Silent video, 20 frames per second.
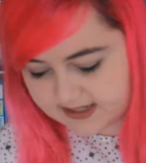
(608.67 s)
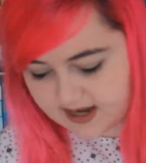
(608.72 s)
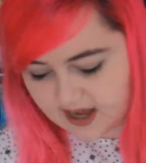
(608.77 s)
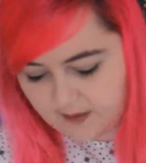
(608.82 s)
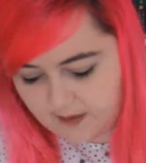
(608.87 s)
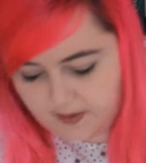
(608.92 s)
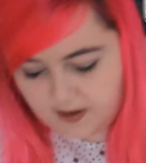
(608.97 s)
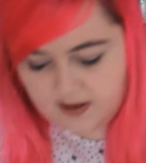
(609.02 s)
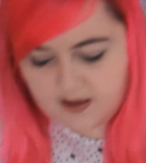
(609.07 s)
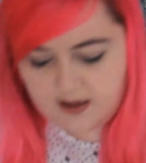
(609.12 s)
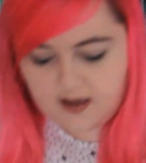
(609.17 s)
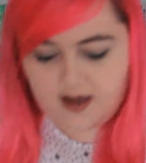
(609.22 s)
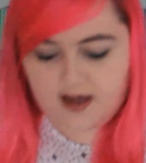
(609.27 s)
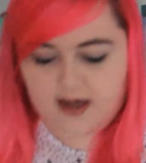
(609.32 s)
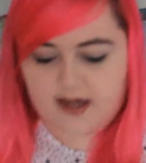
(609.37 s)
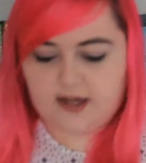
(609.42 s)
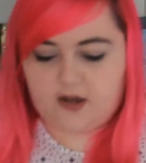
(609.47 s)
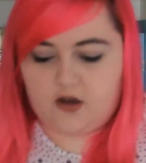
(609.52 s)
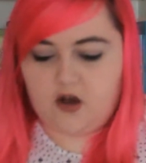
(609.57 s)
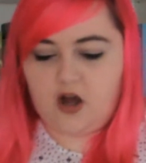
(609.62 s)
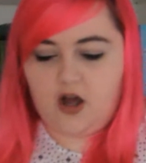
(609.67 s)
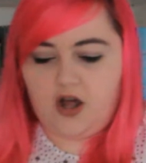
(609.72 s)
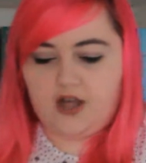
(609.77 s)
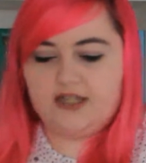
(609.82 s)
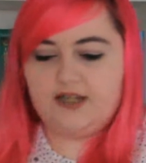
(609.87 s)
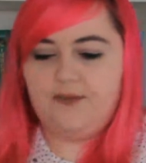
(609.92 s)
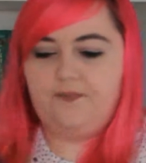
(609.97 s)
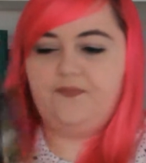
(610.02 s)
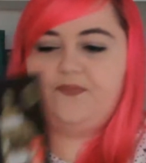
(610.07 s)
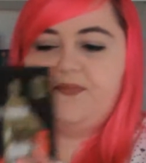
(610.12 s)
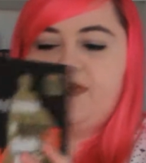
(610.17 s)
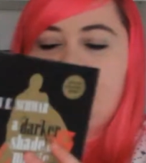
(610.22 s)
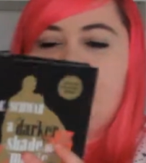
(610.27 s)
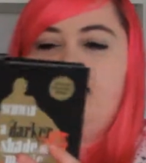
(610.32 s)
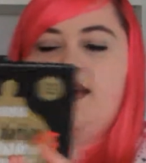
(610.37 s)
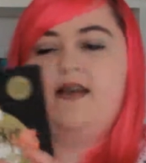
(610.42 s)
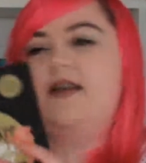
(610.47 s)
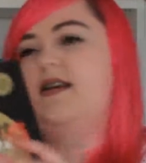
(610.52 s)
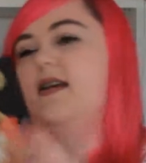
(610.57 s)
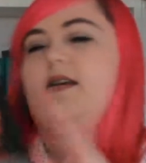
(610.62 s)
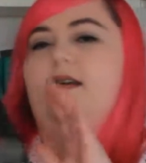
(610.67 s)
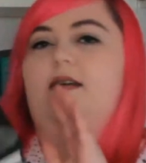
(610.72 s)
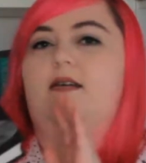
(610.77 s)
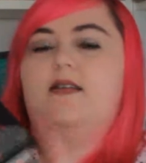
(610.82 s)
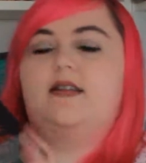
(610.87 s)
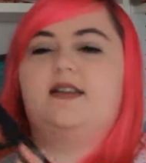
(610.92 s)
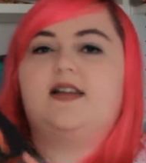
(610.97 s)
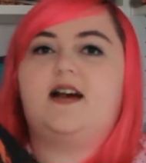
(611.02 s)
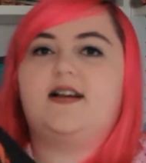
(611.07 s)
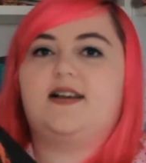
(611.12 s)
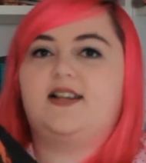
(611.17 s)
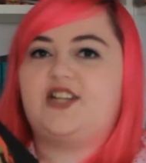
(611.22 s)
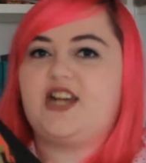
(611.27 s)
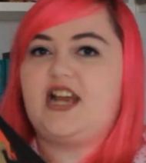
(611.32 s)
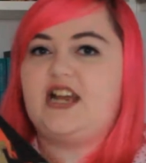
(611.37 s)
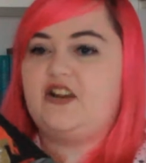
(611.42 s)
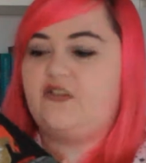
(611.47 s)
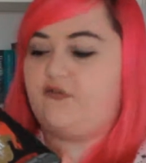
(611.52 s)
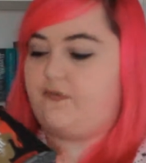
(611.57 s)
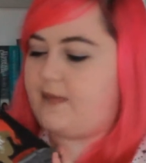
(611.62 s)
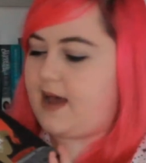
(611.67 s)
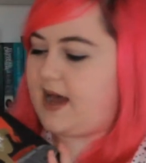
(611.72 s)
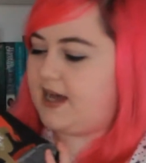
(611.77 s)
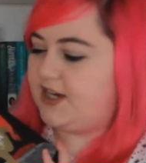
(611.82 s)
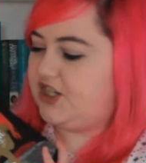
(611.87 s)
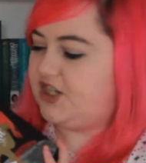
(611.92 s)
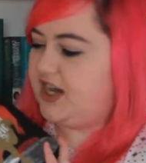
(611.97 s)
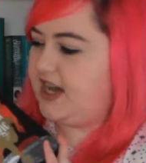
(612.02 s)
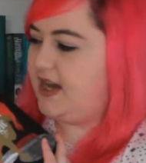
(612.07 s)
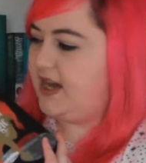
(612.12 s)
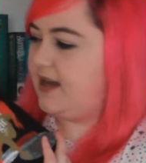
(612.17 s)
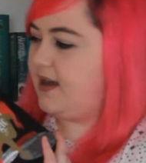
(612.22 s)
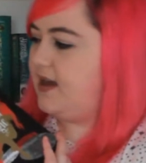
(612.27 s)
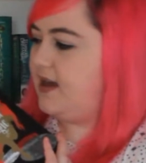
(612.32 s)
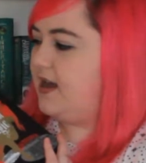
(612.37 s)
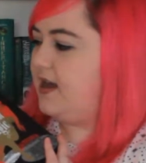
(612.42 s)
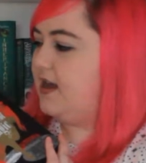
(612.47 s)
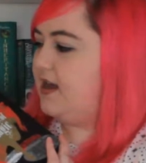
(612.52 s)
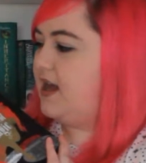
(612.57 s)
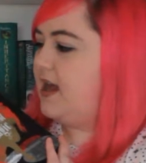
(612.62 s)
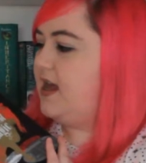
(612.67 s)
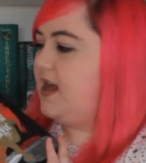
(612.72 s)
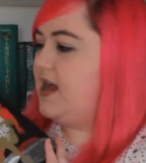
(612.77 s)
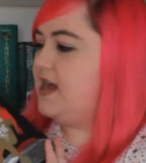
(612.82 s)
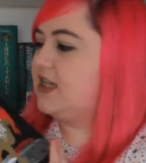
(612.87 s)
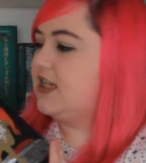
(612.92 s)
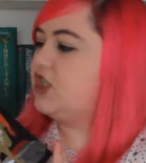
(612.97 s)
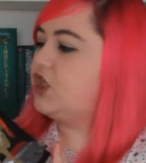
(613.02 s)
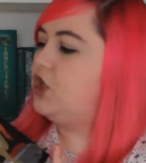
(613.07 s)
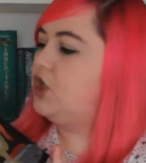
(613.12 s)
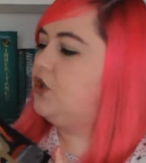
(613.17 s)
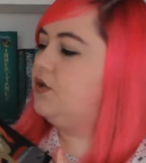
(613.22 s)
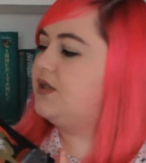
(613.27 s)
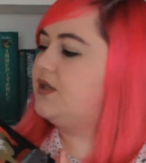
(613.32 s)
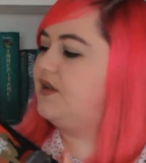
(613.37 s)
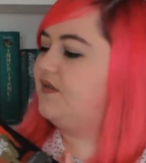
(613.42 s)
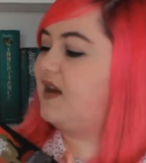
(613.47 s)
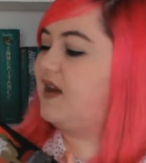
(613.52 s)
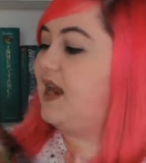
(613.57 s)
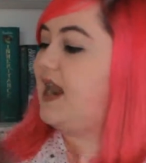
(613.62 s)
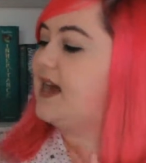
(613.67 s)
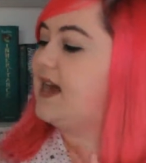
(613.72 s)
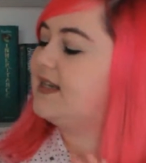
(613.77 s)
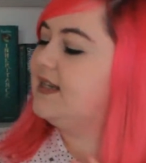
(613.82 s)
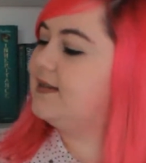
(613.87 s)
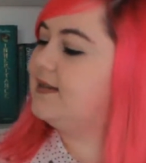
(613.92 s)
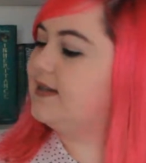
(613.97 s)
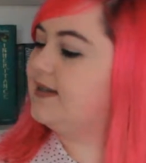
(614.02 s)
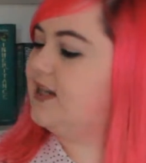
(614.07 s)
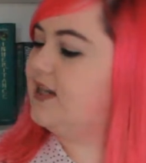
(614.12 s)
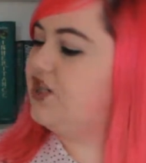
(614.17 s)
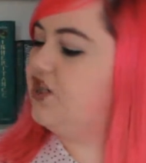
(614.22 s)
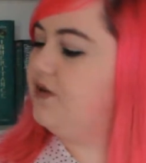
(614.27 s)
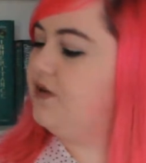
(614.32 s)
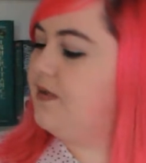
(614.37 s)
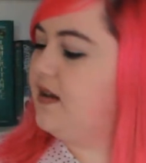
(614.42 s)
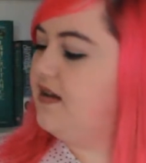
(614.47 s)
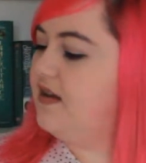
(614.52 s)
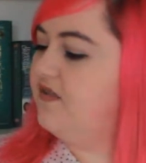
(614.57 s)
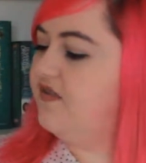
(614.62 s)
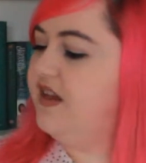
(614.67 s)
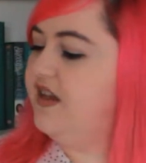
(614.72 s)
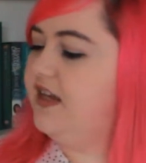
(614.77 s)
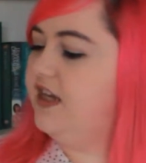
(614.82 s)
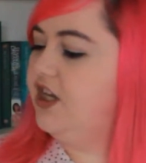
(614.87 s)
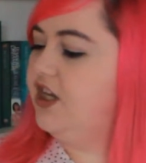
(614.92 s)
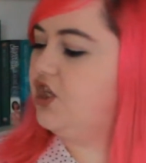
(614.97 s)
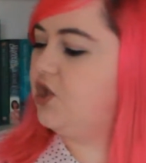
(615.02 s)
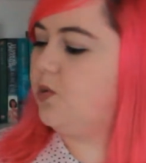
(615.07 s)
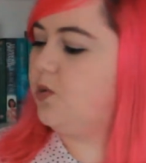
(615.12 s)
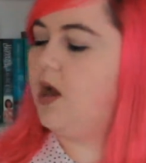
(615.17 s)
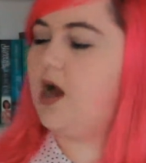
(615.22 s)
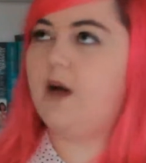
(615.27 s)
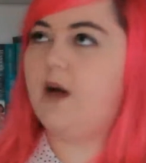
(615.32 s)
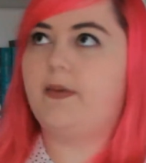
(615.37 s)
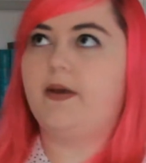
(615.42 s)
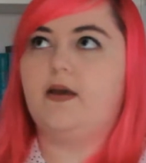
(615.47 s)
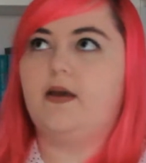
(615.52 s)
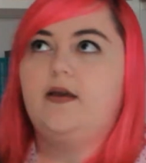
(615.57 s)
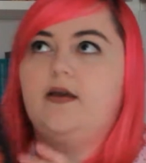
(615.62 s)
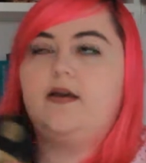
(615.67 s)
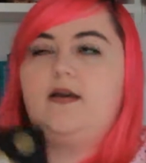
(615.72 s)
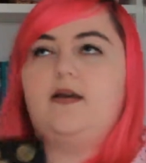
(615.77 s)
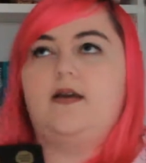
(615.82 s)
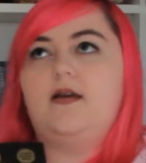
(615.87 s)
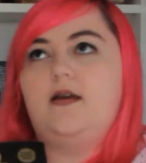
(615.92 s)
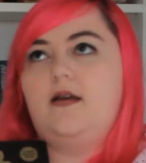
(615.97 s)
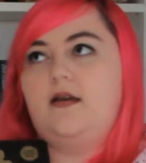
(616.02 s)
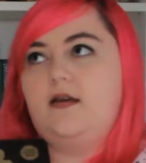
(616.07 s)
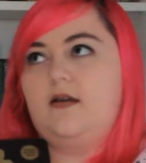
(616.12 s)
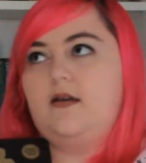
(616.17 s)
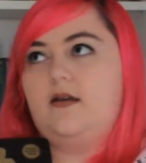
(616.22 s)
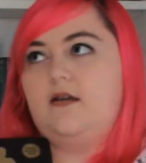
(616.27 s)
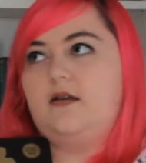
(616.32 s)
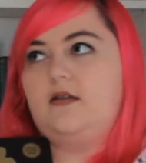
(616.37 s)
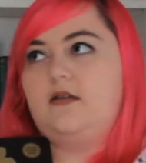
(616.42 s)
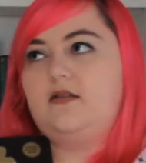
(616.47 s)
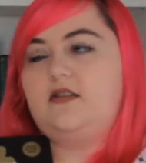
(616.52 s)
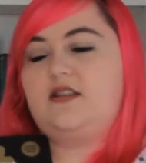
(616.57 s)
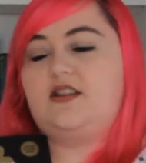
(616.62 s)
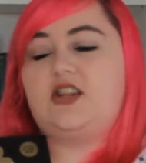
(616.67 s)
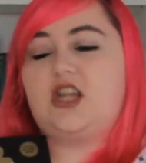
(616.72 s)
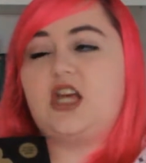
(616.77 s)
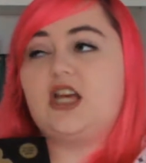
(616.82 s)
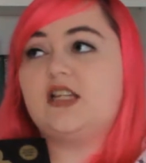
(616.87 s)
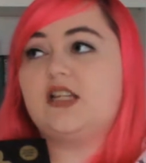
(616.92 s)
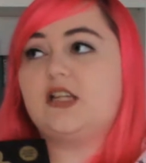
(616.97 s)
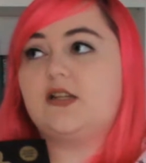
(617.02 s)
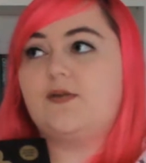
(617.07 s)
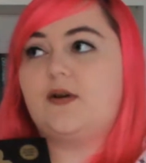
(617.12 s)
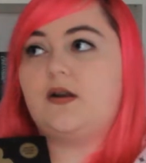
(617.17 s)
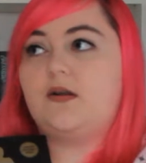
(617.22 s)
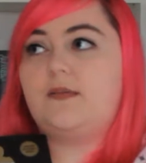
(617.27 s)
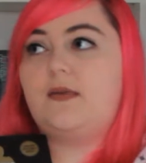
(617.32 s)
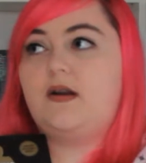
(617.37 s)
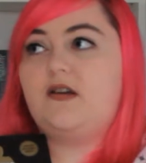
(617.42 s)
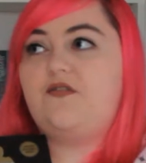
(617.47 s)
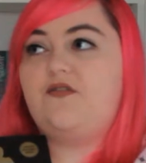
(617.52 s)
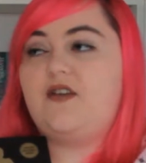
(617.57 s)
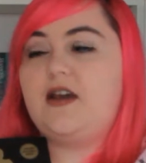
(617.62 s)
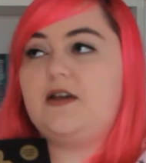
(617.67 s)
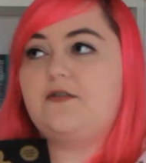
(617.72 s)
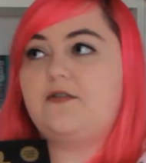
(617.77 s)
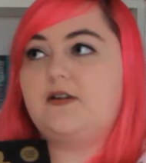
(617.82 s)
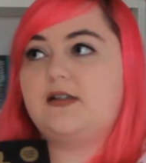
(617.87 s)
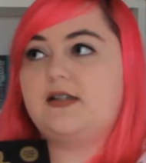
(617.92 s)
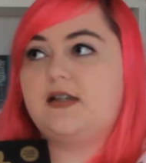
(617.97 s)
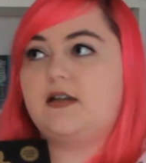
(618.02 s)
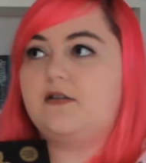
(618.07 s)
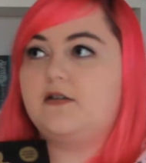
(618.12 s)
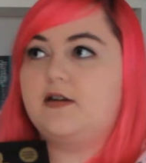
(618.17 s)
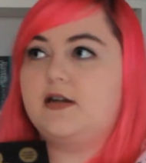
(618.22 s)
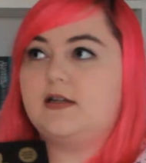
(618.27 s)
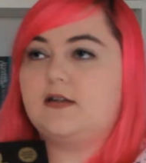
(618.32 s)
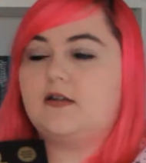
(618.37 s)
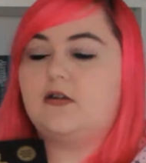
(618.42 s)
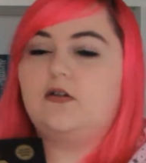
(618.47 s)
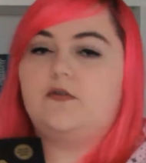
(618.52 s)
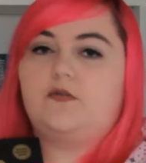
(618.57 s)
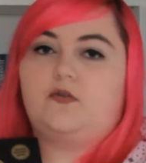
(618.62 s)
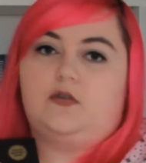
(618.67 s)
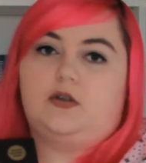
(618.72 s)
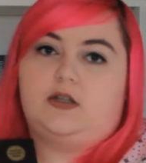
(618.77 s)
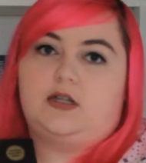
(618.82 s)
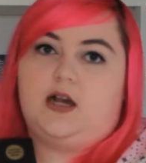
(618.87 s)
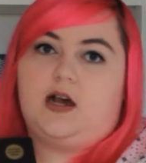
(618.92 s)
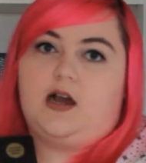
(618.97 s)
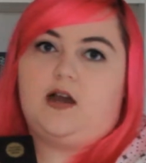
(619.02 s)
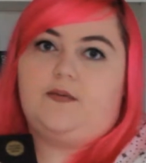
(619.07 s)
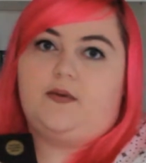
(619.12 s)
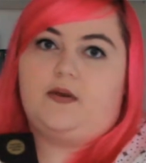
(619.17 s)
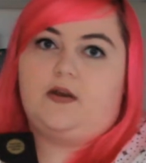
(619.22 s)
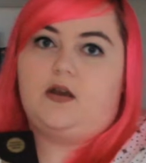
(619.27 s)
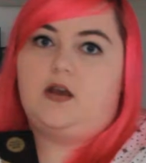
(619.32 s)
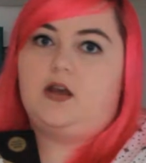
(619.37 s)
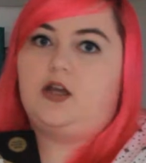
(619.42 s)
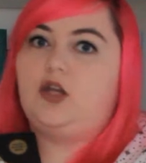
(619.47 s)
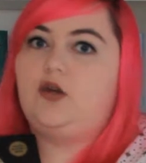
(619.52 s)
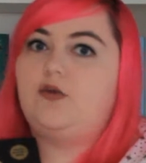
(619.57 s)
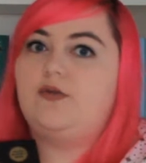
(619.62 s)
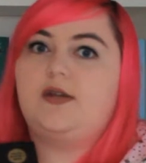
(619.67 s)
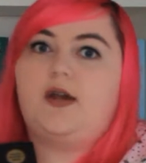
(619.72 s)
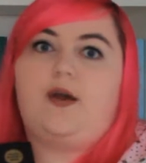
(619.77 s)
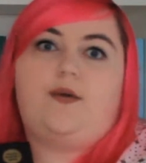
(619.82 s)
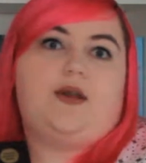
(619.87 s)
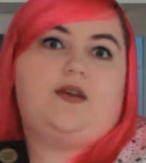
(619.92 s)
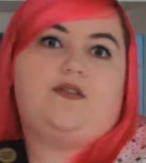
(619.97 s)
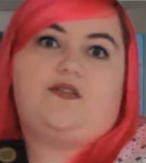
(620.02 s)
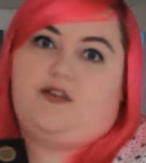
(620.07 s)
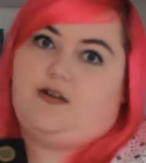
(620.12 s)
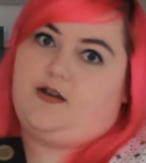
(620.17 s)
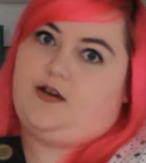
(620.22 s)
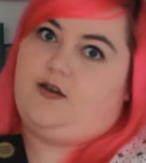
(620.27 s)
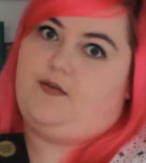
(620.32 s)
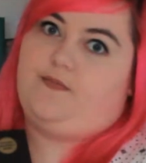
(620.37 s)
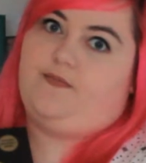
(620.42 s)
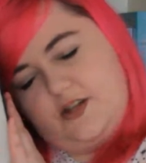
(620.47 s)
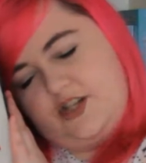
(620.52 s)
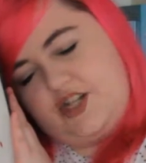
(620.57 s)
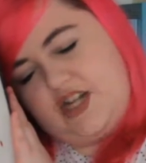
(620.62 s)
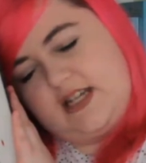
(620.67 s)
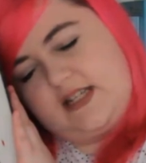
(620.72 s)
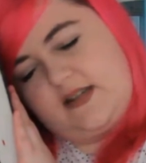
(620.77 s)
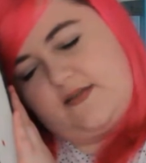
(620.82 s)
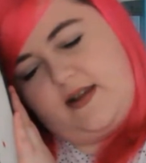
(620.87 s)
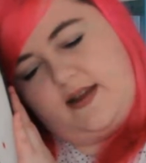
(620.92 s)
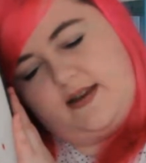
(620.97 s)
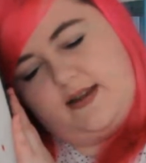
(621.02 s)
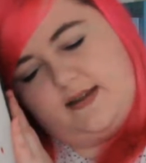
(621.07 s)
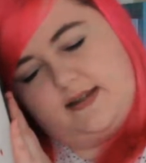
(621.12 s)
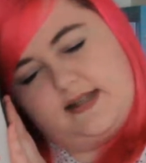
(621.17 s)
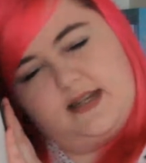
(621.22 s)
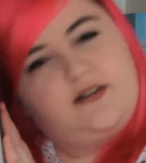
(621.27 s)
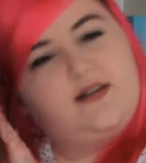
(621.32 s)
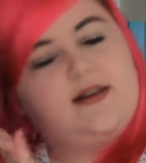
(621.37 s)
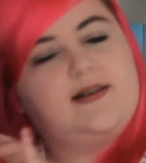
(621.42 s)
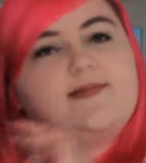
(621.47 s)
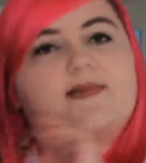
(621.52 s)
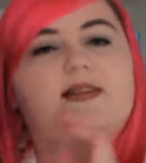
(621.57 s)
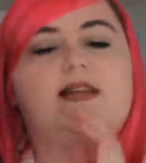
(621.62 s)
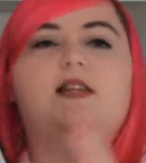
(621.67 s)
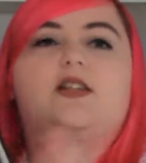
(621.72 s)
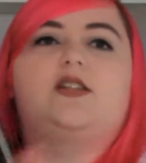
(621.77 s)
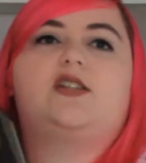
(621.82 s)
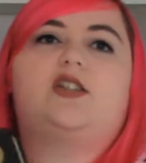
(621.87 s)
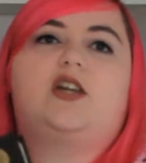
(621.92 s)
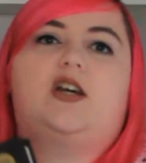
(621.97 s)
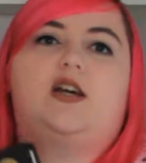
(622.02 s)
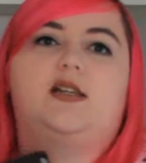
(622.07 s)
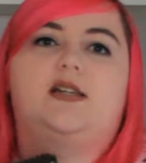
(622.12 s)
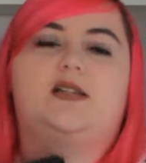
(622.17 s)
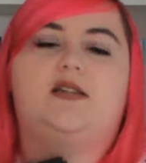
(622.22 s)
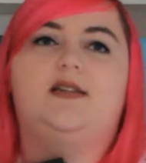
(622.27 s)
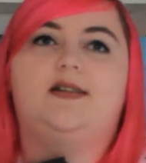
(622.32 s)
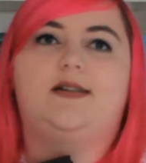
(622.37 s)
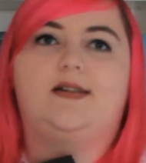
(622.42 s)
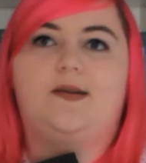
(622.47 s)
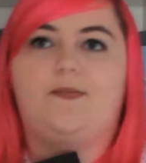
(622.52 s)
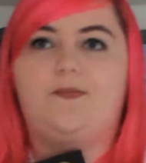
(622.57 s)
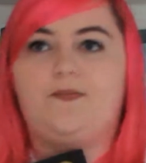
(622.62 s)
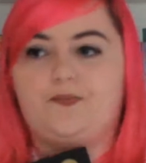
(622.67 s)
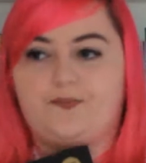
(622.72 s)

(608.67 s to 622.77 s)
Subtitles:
up, I got Darker Shade of Magic Exclusive Collector's Edition by V.D. Schwab. This is one of my favourite series of all time. You don't even know. The Shades of London series is just...